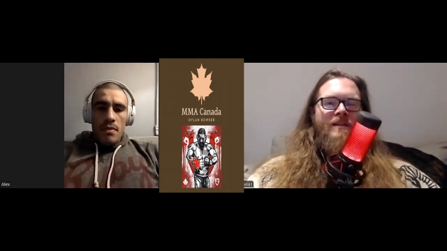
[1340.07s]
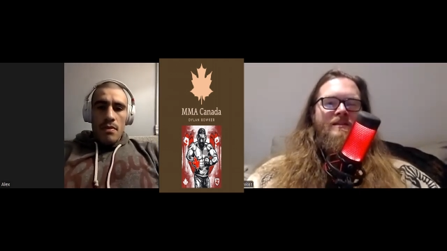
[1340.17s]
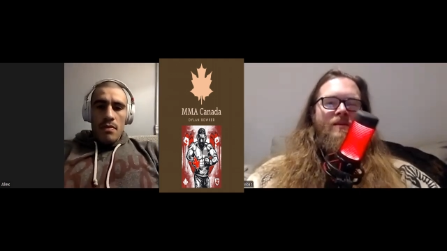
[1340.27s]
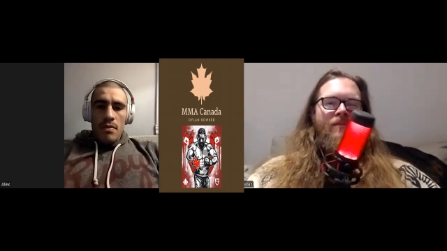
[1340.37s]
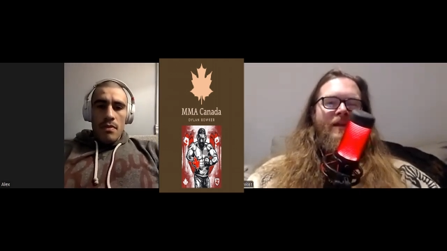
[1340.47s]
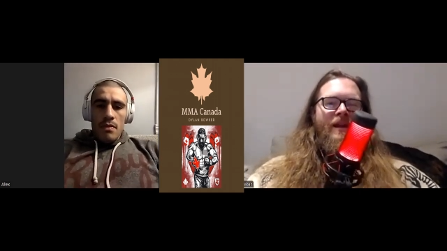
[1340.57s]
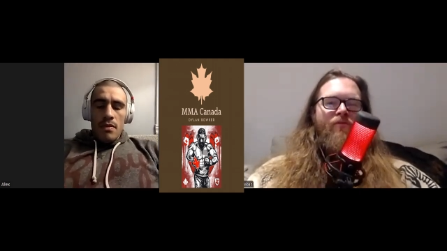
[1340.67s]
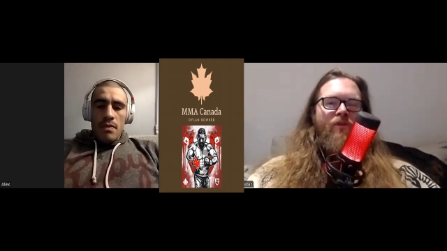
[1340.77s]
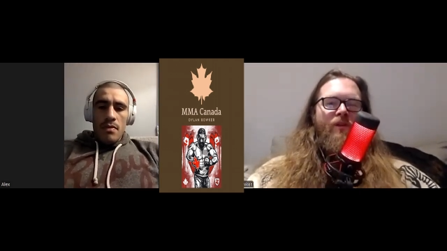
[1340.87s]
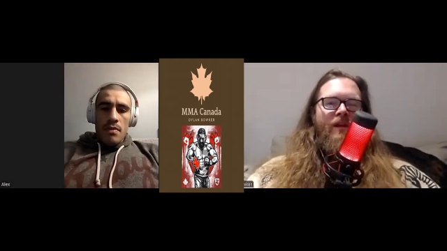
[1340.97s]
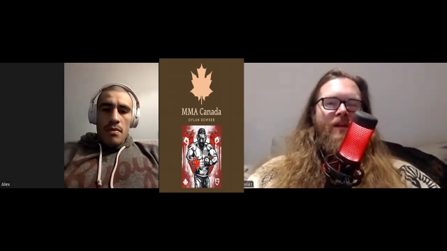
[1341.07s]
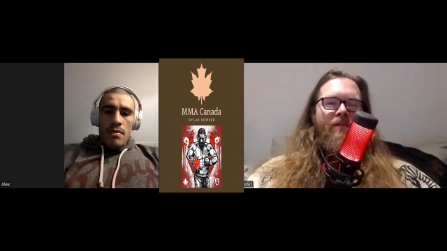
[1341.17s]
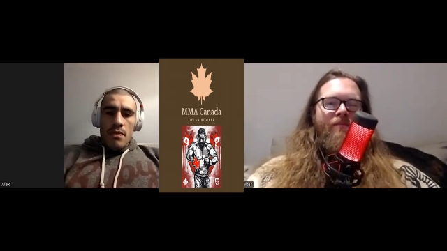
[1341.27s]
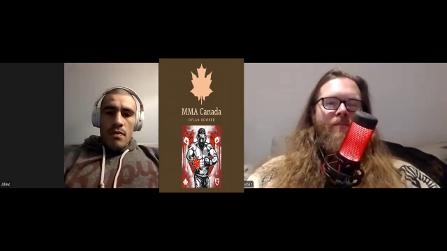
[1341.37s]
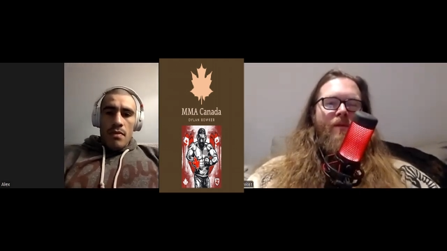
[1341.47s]
Speaker 1: yeah and something that i
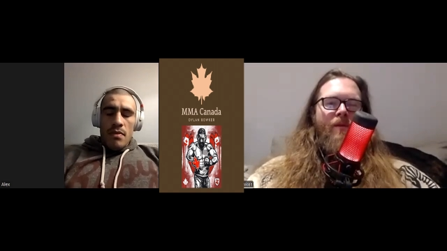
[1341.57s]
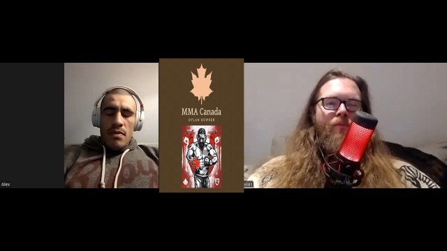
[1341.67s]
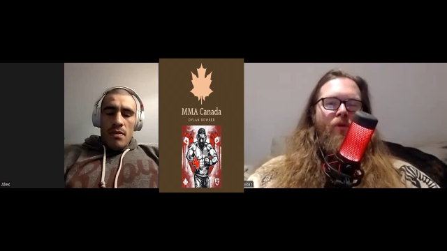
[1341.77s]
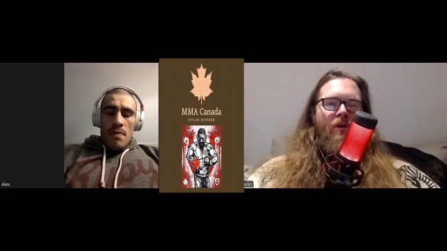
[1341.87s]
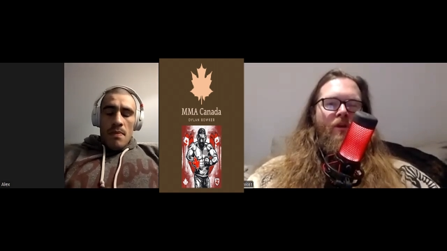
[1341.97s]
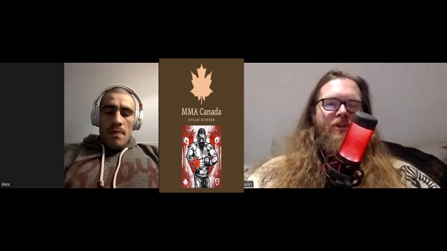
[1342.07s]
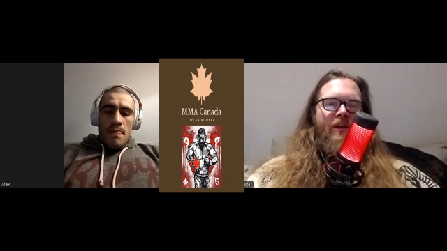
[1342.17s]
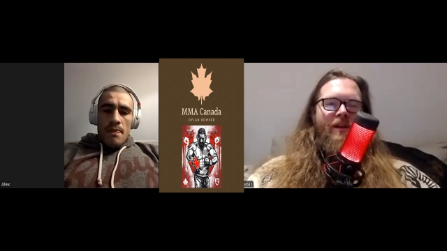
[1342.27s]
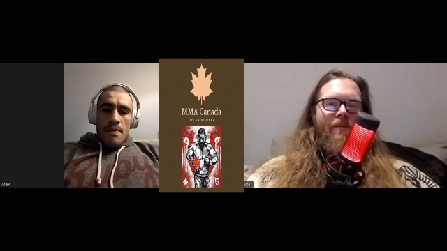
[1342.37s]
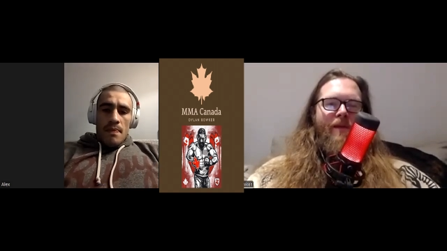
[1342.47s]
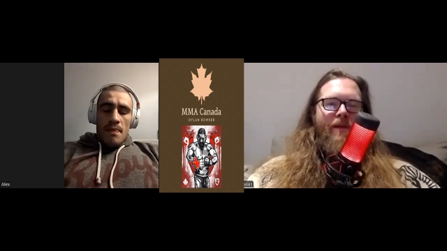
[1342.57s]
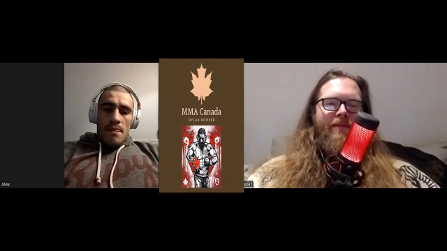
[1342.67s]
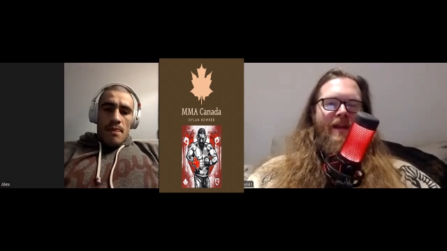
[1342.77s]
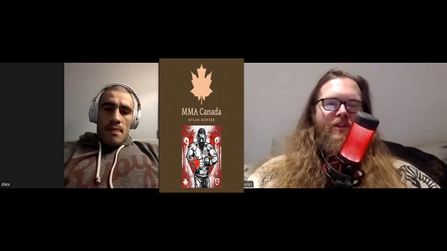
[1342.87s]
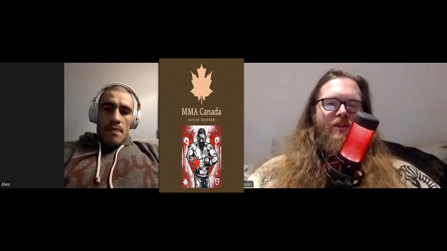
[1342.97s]
really appreciate about
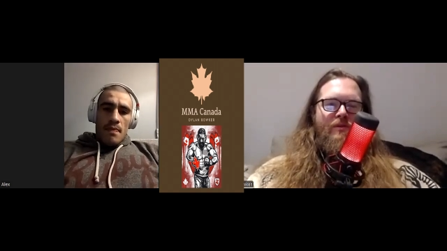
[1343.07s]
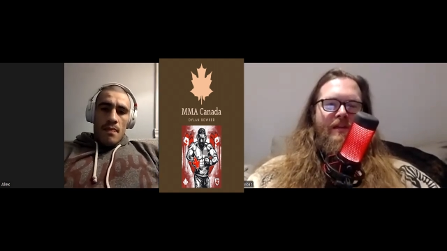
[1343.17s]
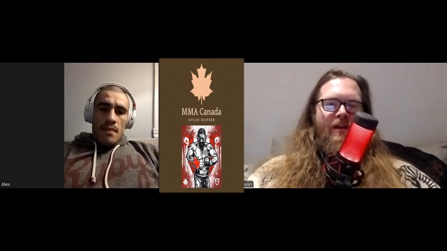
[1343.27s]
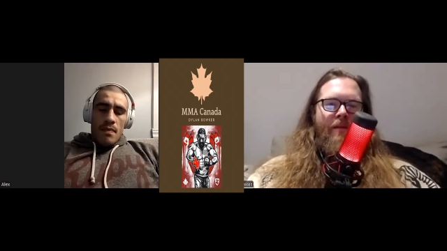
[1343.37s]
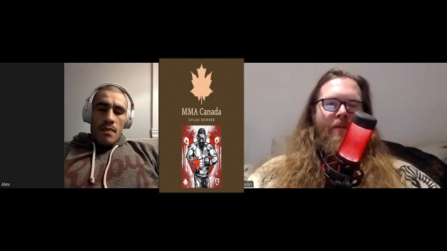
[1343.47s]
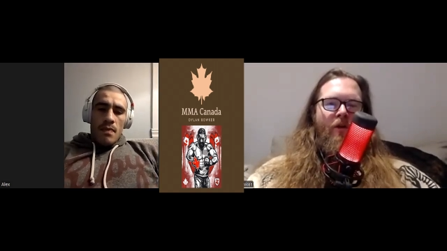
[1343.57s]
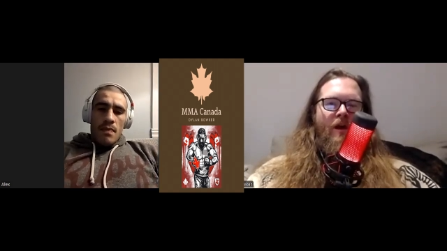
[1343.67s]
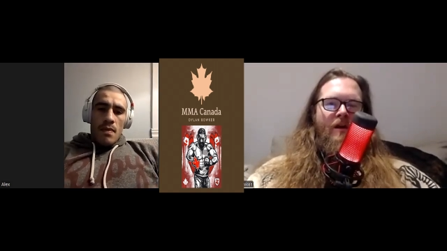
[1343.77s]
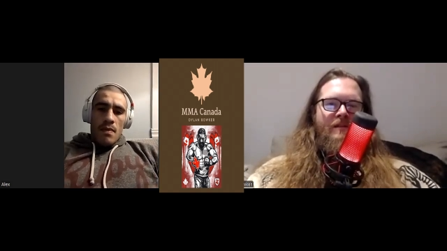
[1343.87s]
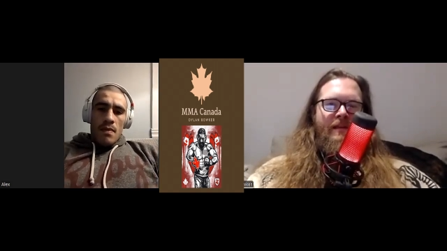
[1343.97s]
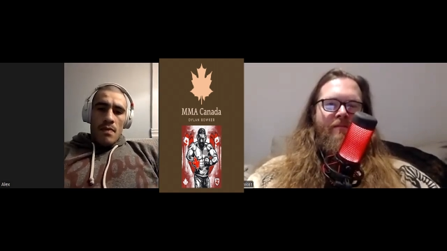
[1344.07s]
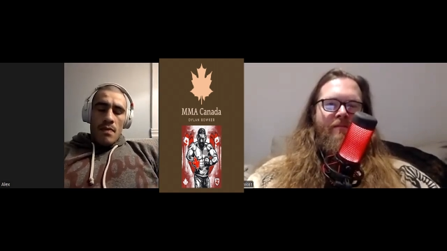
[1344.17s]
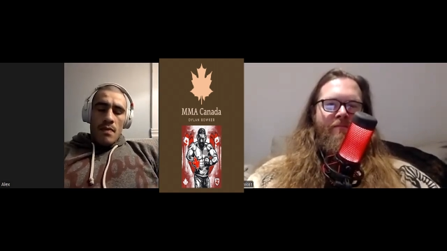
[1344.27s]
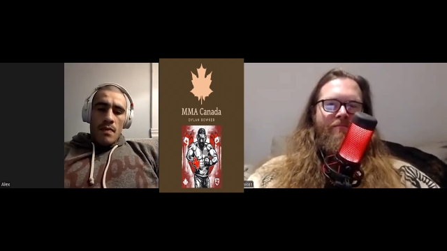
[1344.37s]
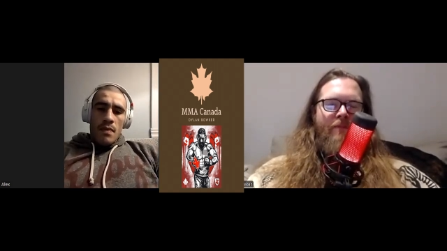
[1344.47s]
you and that i do see come
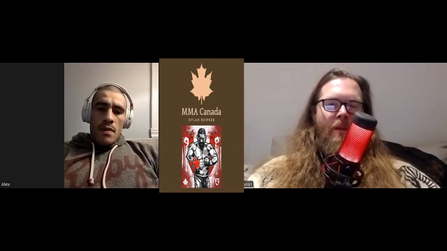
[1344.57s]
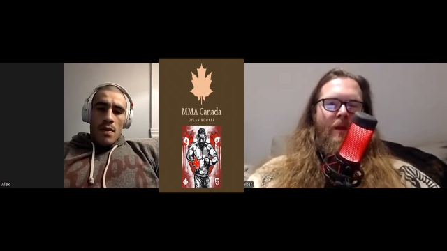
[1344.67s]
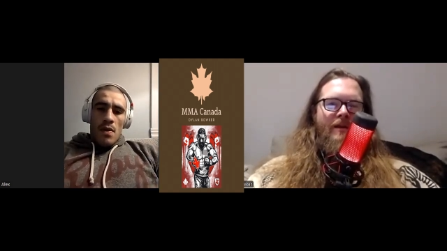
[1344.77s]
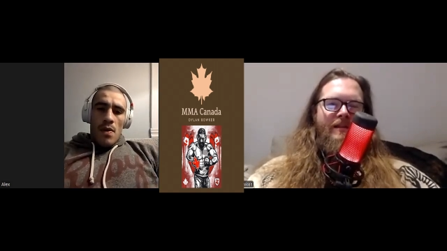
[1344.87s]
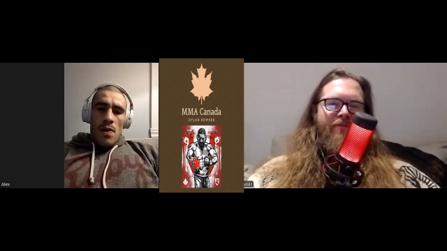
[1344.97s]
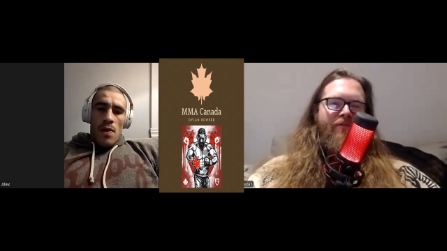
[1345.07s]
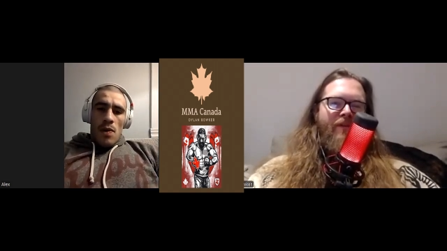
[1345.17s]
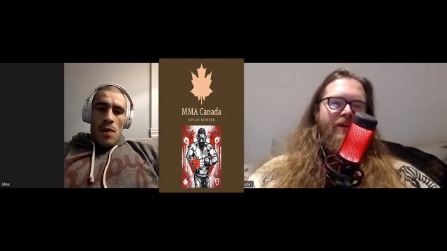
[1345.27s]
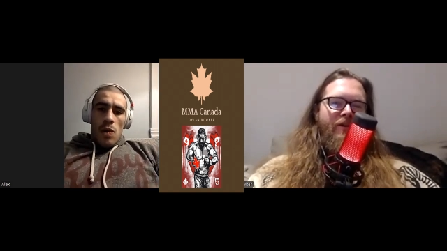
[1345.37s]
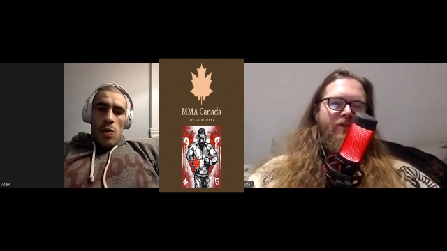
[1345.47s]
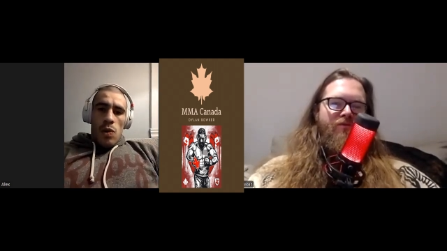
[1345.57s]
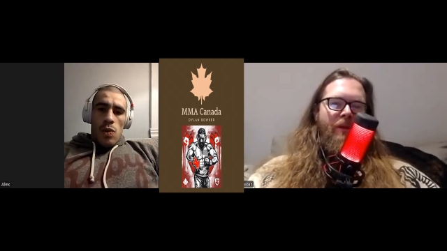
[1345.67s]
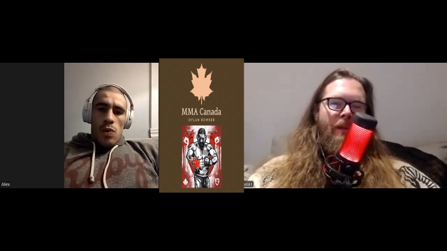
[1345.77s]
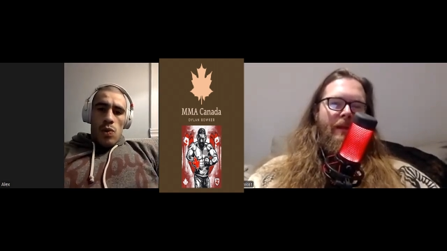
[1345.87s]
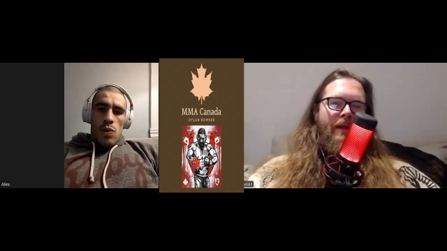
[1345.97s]
across in a lot of different
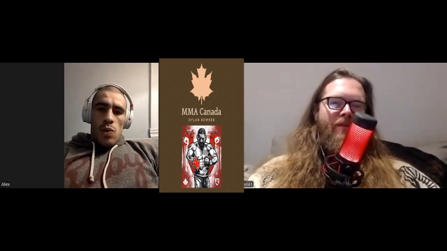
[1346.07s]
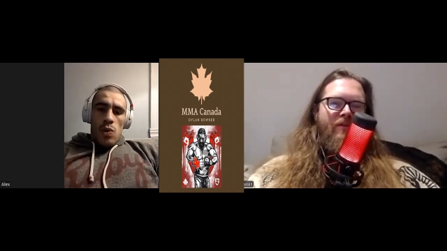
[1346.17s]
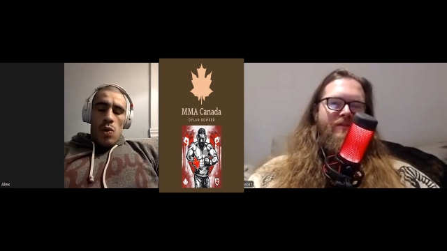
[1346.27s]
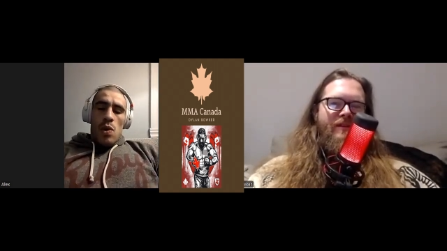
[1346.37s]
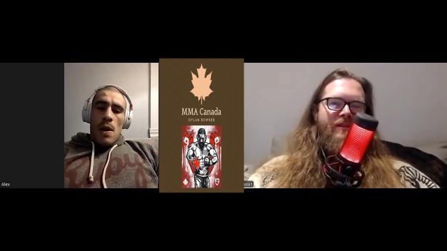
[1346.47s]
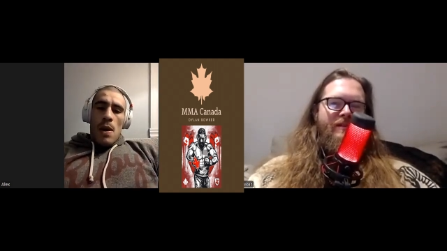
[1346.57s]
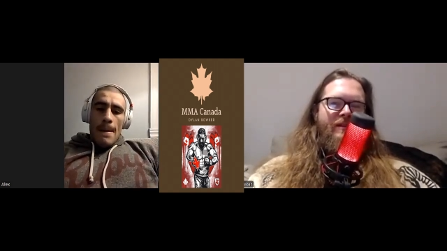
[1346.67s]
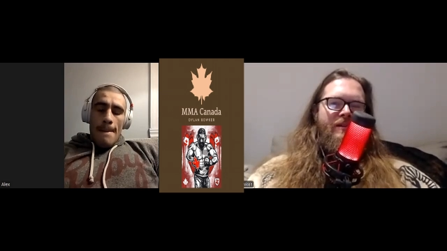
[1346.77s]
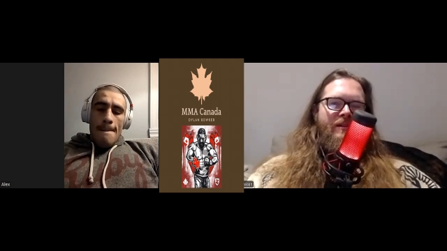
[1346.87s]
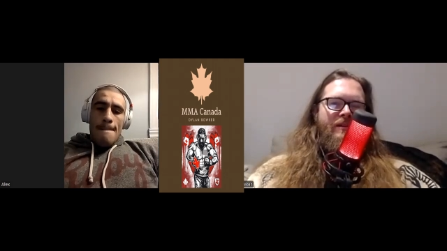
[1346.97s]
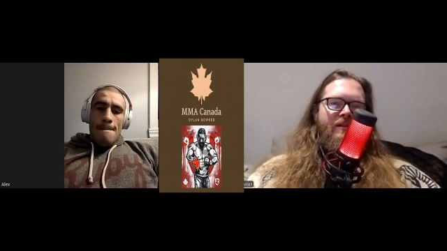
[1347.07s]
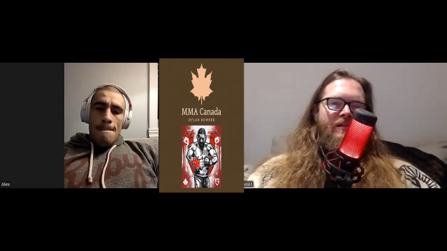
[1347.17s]
fighters really like there's this